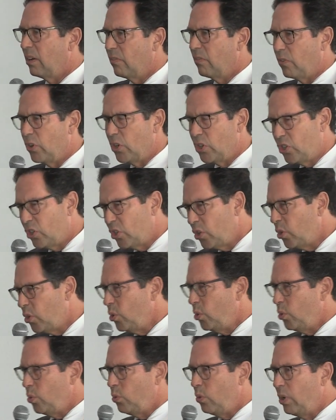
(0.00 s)
for
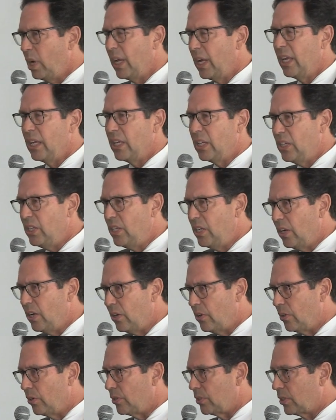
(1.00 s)
2
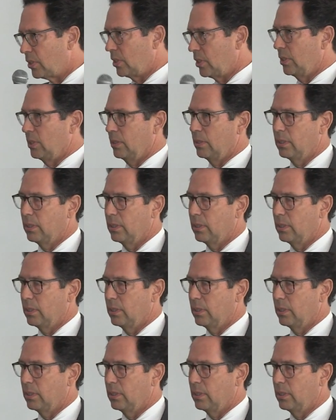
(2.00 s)
years.